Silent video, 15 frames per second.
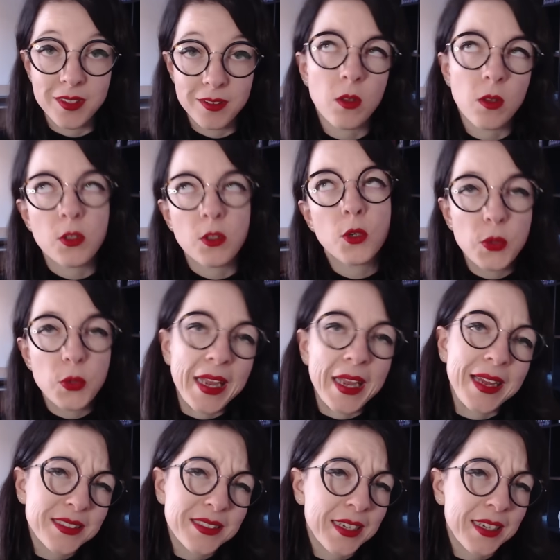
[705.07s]
Although you
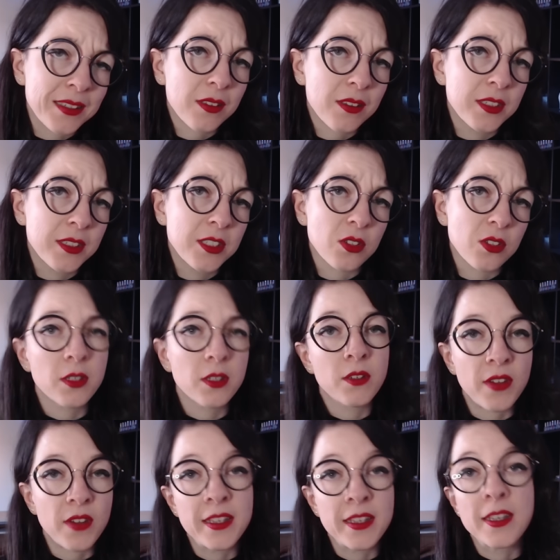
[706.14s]
can technically
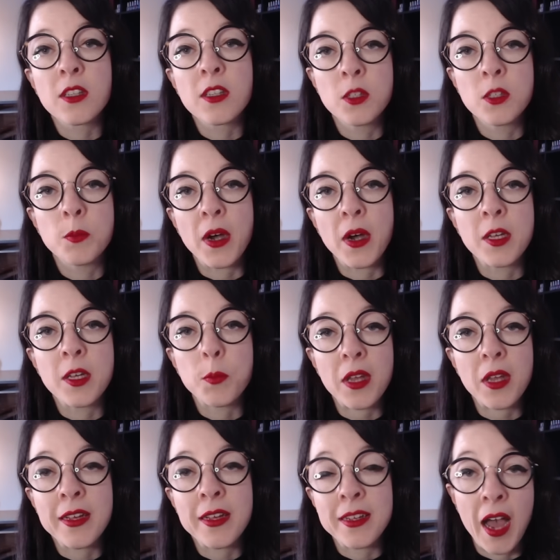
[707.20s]
solidify helium by
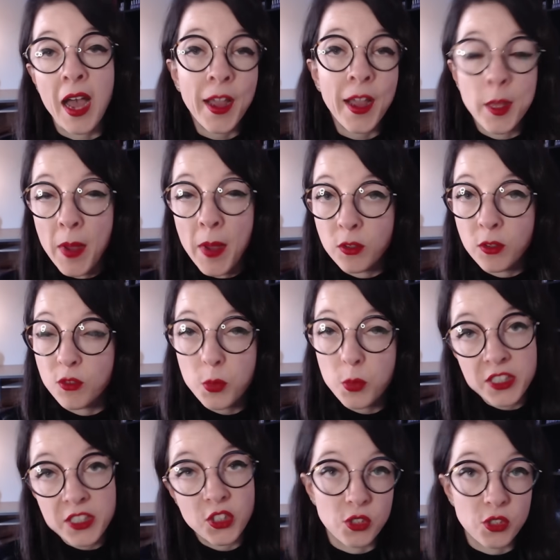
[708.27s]
applying a high amount of
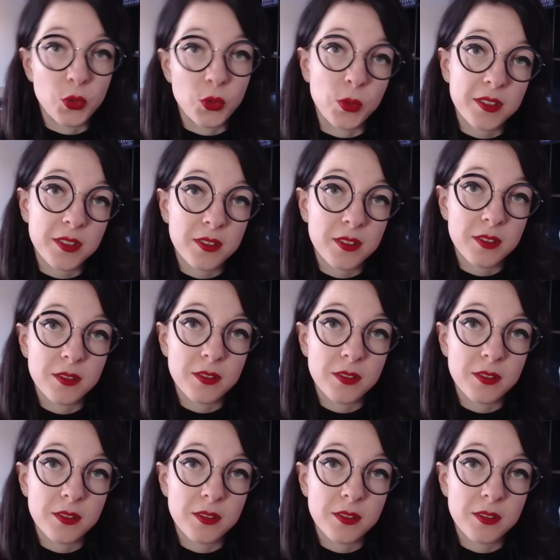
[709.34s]
pressure to it.